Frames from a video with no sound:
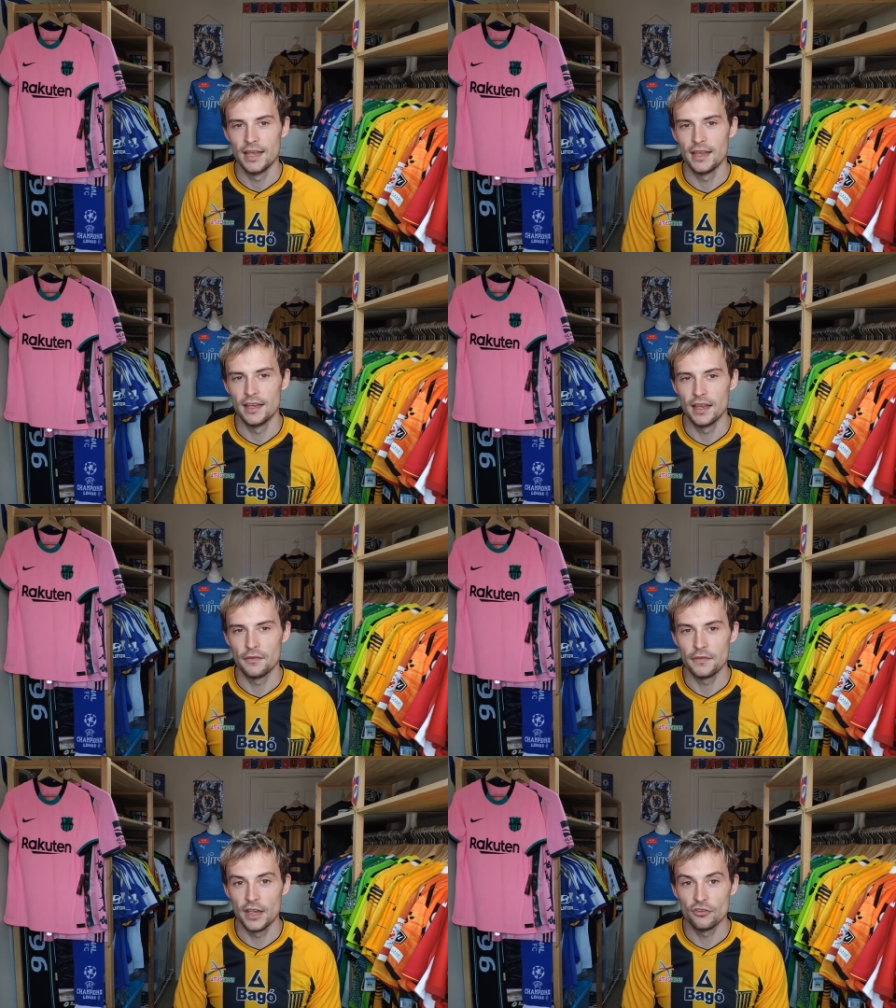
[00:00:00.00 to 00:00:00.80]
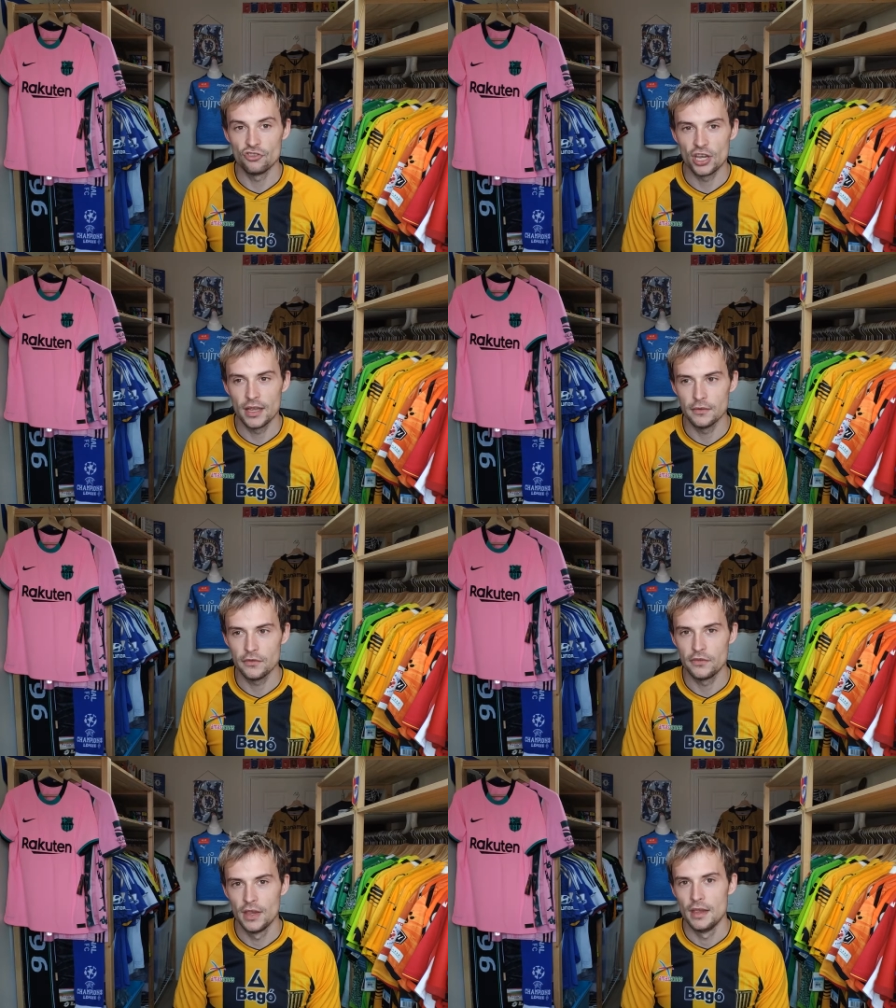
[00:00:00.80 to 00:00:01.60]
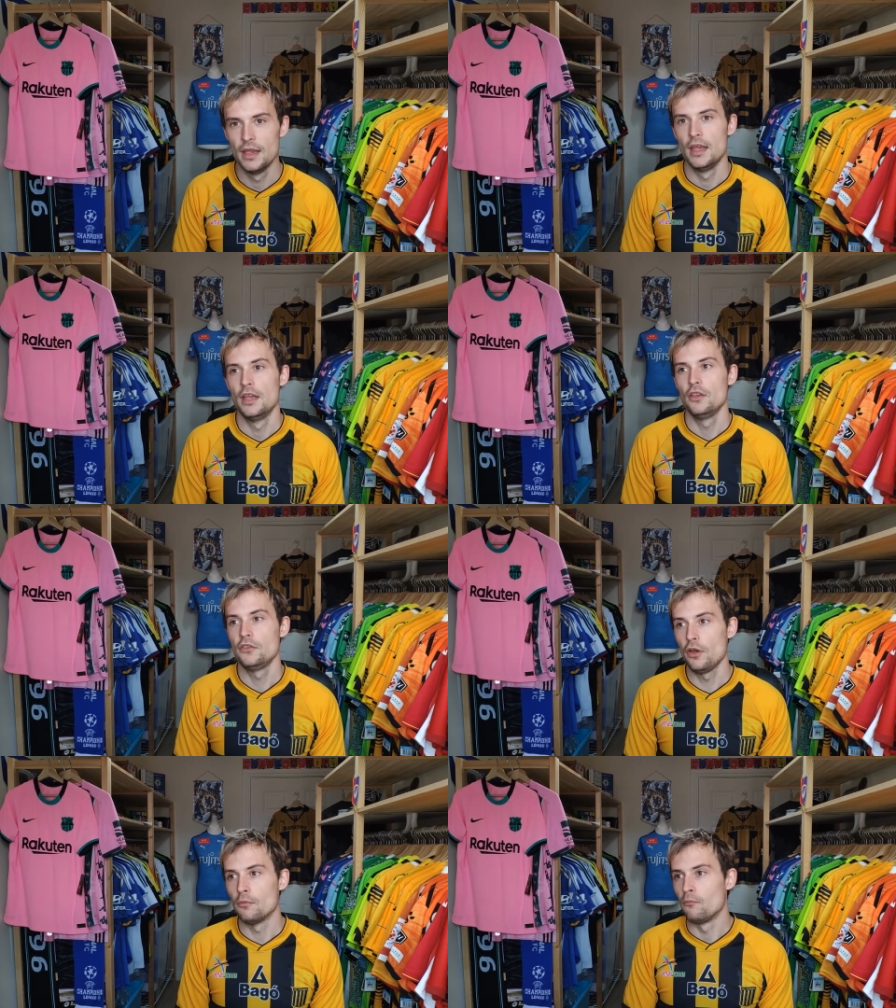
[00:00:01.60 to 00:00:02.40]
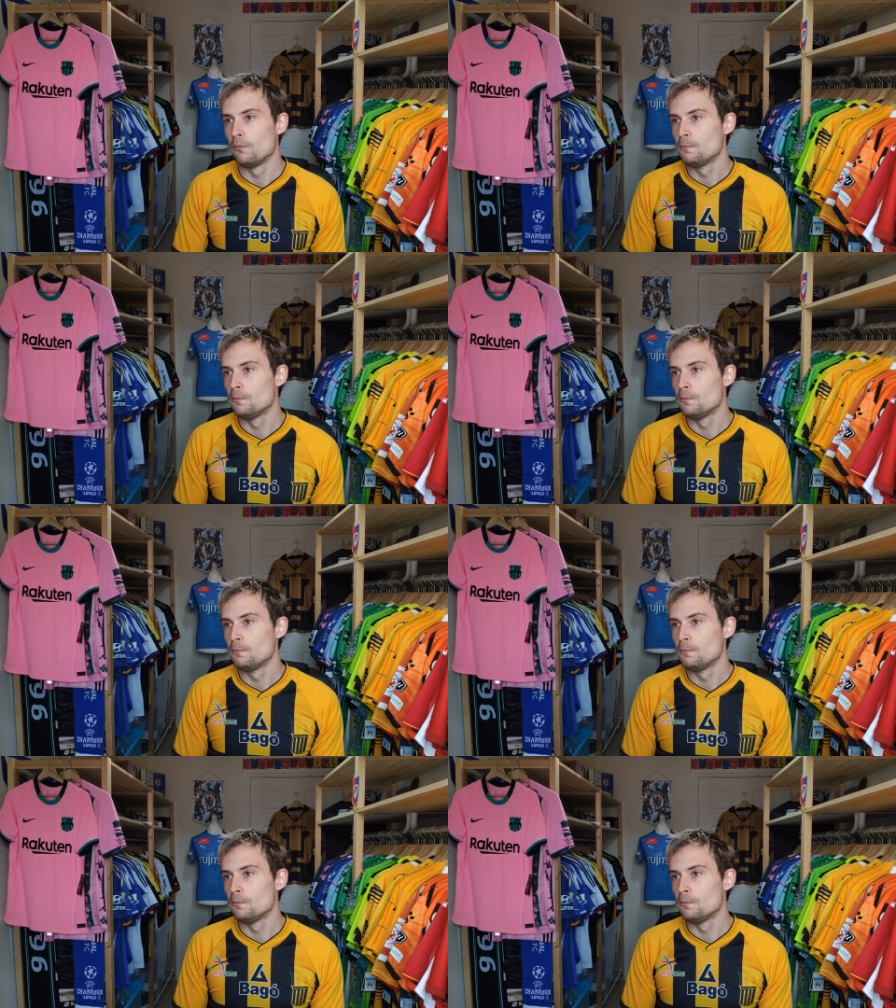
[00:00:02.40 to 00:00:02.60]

a fair chance. So